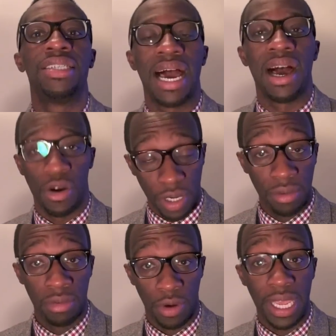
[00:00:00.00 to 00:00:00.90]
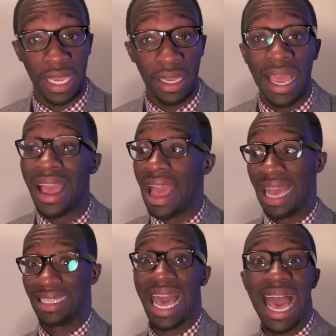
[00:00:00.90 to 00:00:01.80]
child, okay,
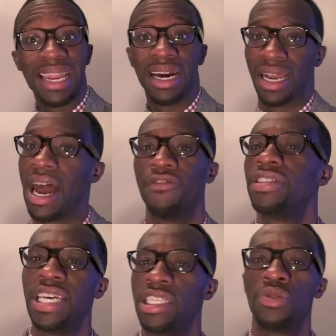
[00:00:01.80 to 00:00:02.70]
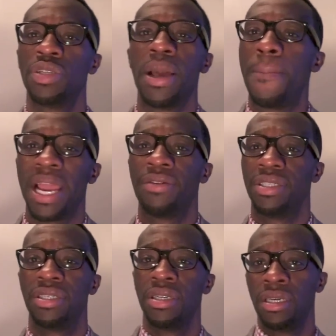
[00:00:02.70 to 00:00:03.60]
has had a conversation with their
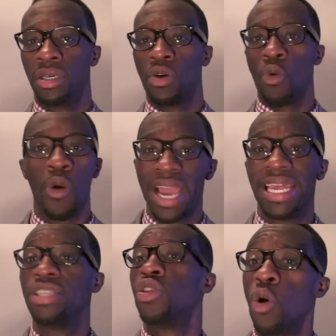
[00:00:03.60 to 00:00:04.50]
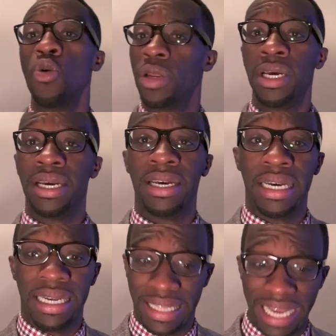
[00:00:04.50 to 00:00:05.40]
parents where they told
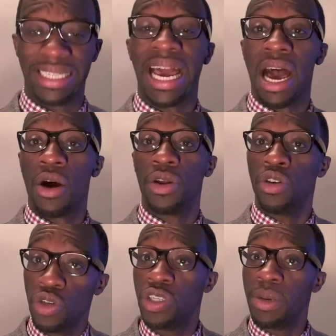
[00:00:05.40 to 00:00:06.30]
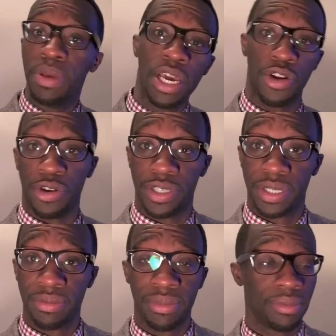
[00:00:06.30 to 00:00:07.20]
their child, you should be a
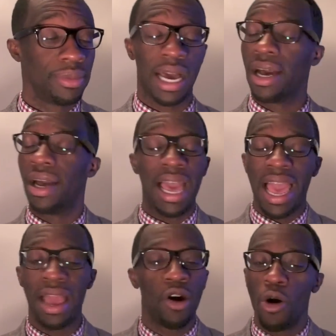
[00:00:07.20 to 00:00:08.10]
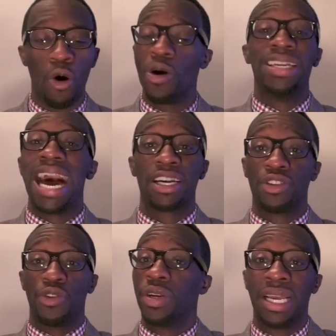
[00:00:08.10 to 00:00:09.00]
nurse or a
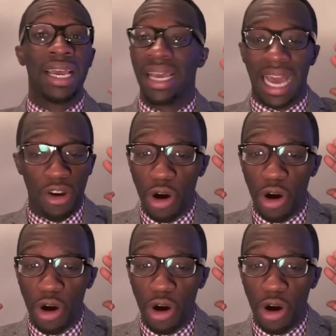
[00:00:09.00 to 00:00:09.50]
doctor. I